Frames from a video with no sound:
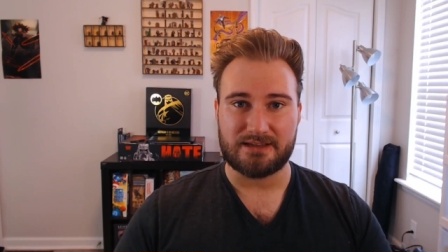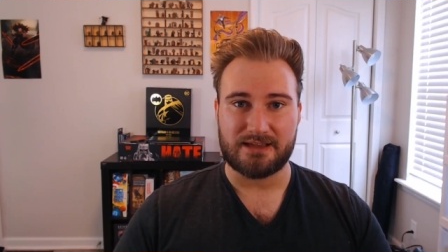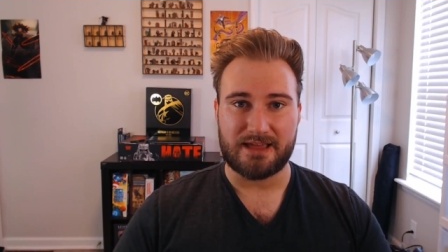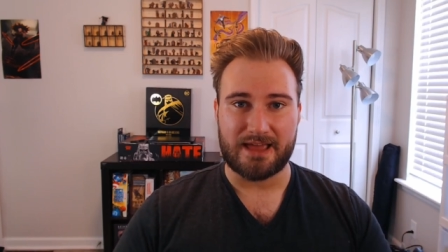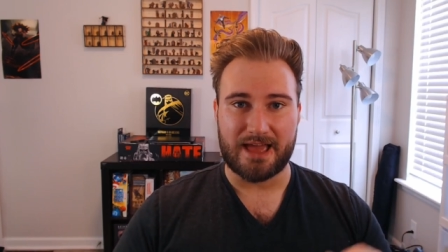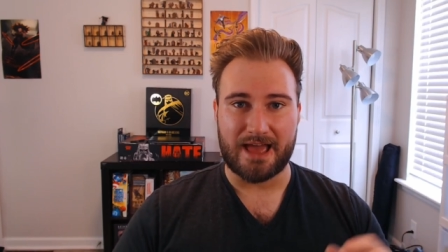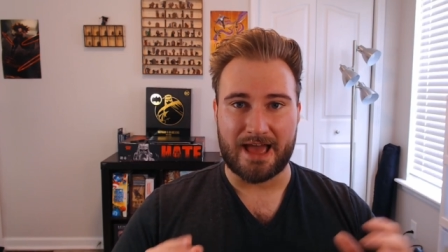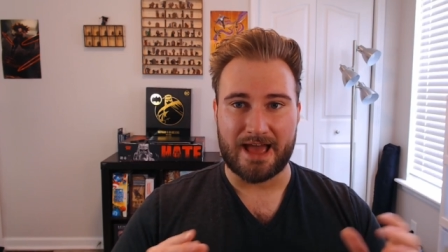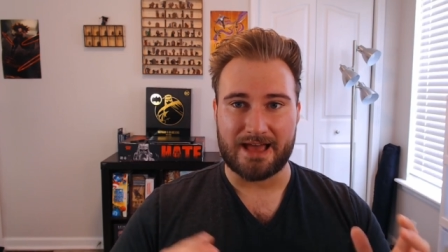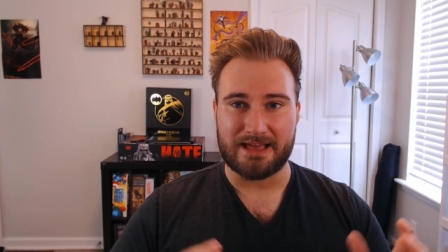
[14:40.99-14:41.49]

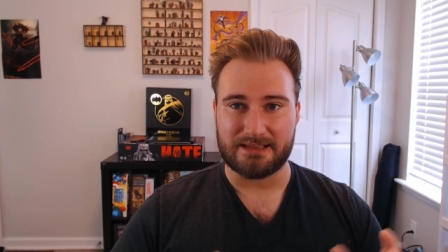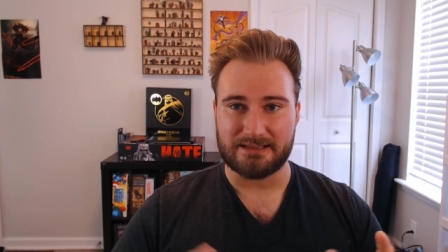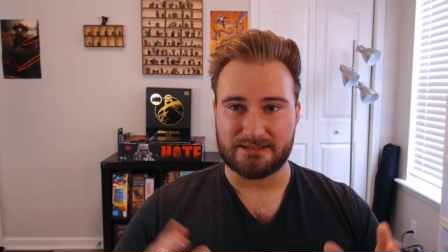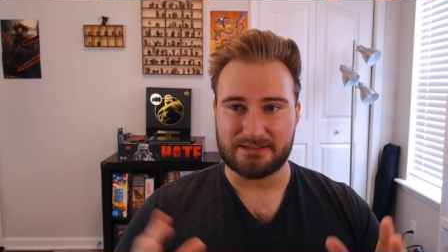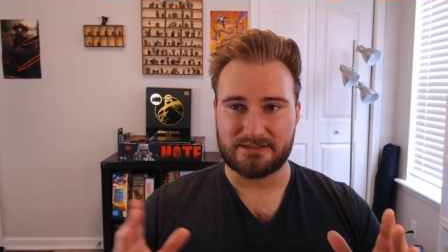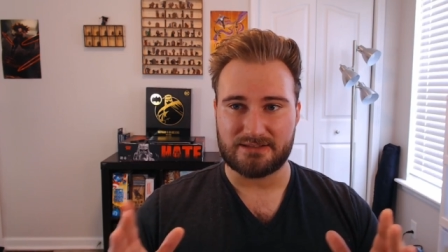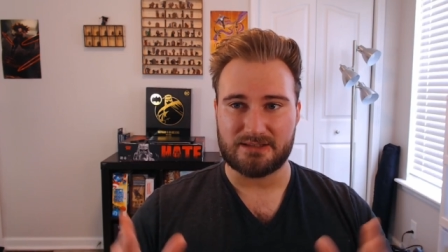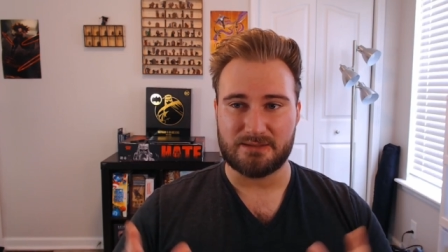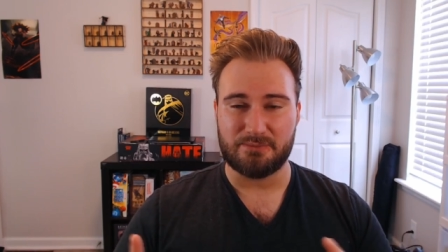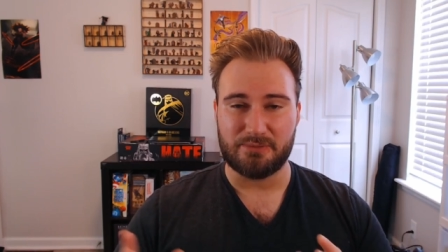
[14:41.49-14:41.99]
as
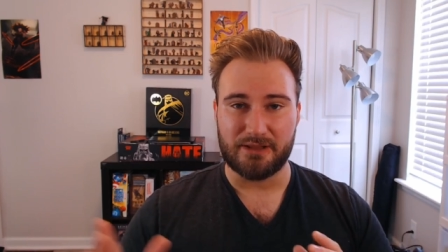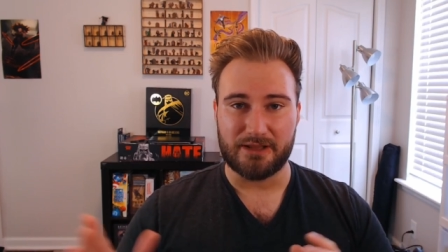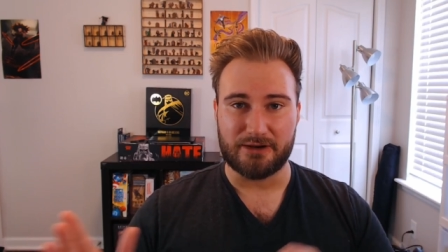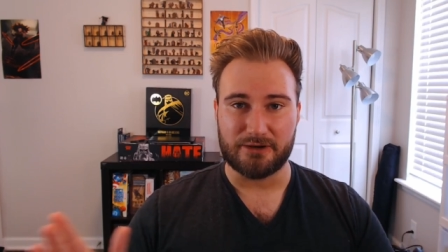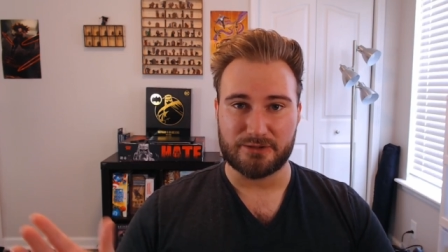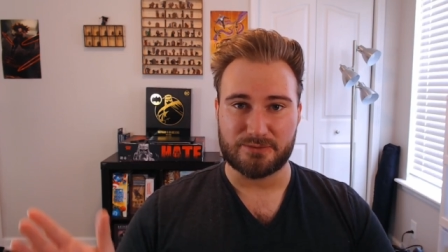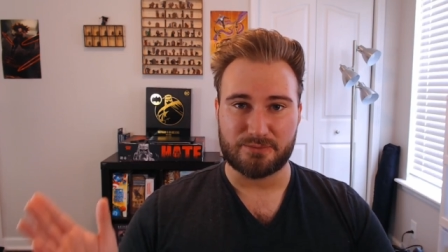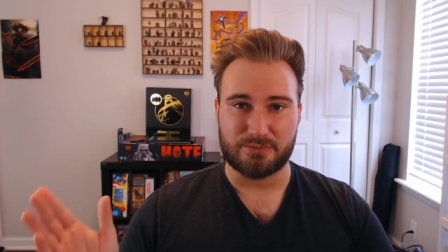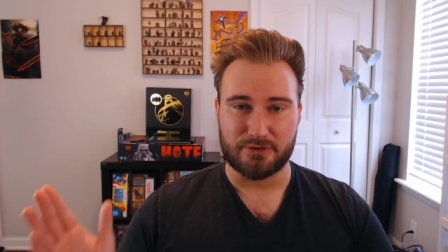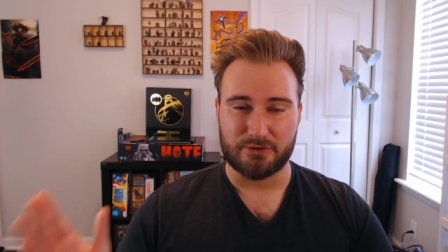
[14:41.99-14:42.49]
the players
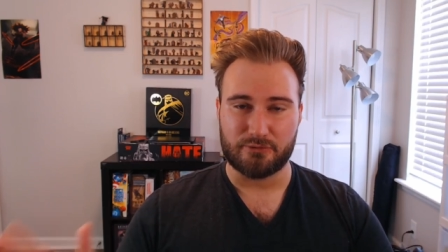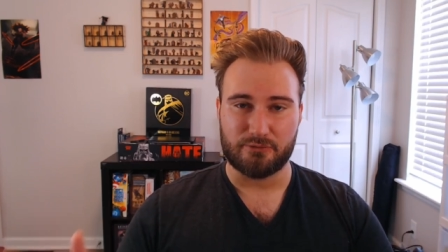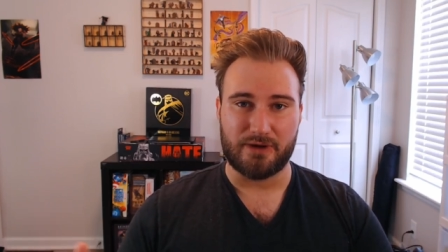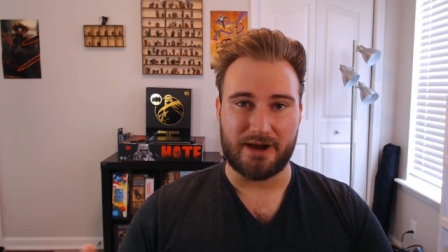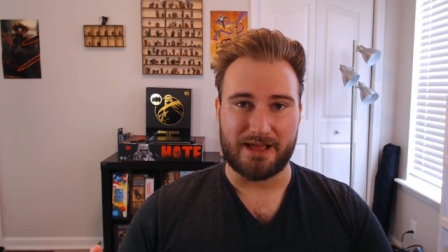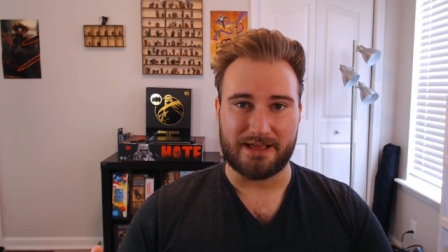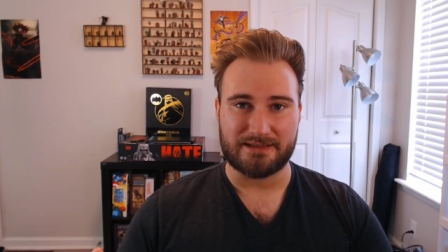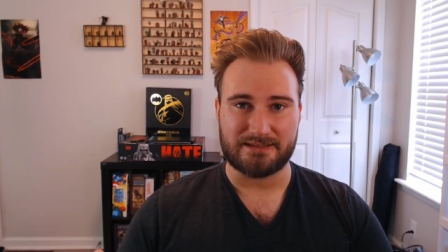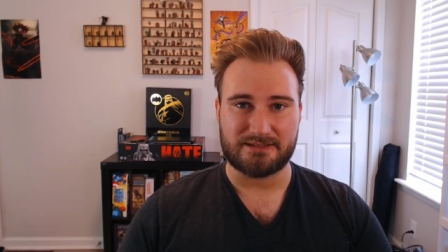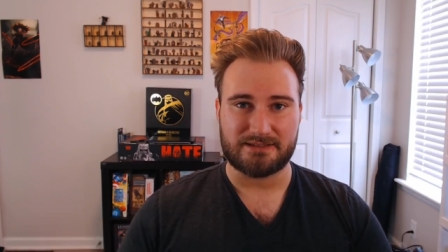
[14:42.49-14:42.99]

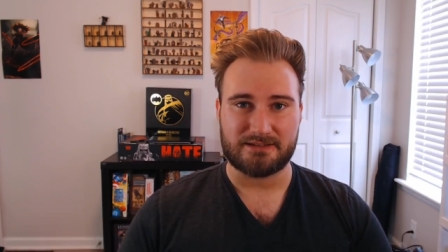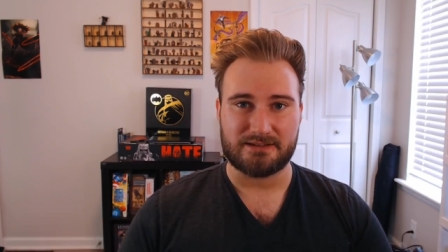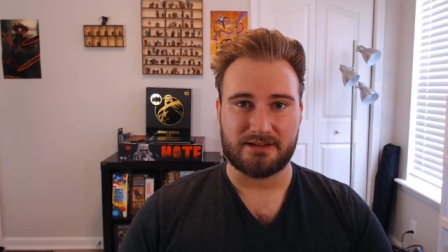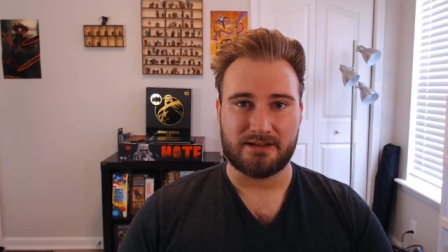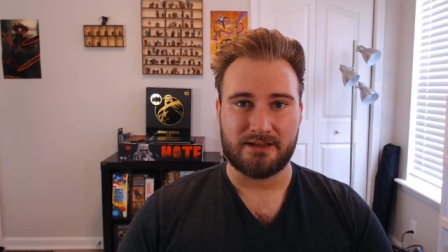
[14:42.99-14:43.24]
progress.